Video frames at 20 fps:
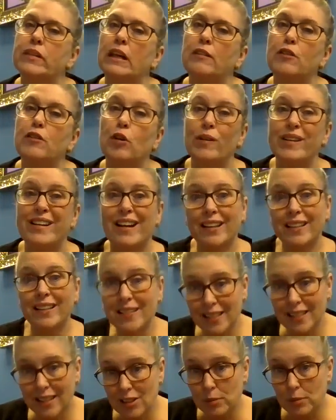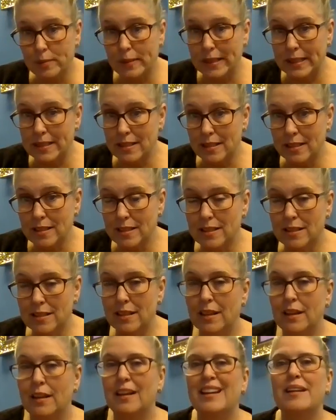if you're a non-essential business,
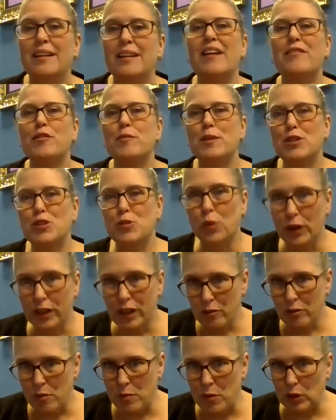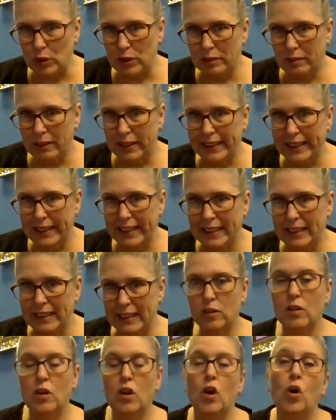everybody's working remotely right
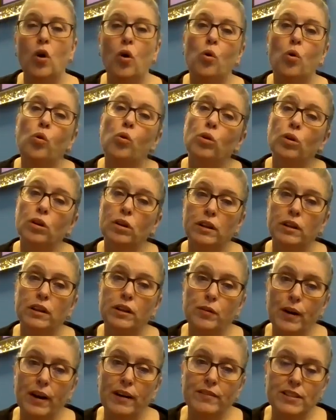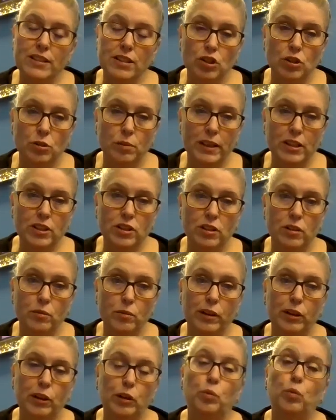now, or you have a situation
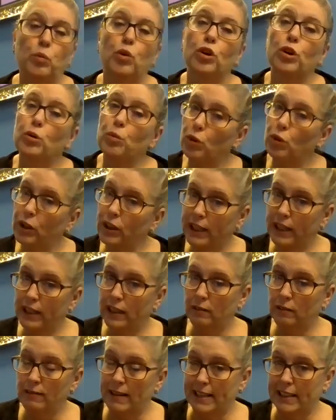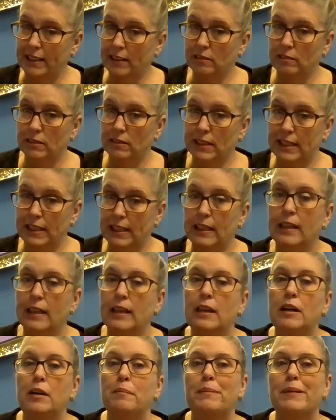where you were working regularly,
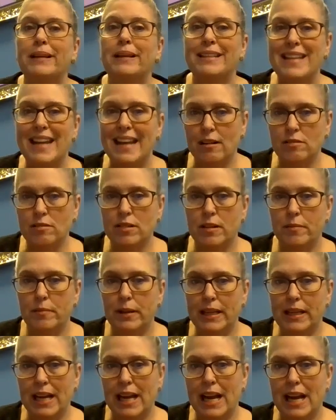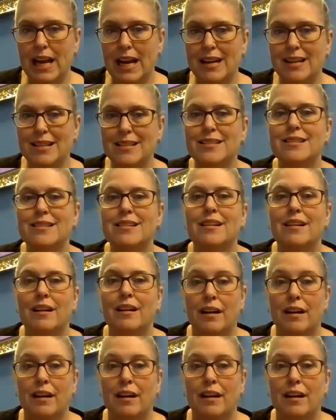but now somebody has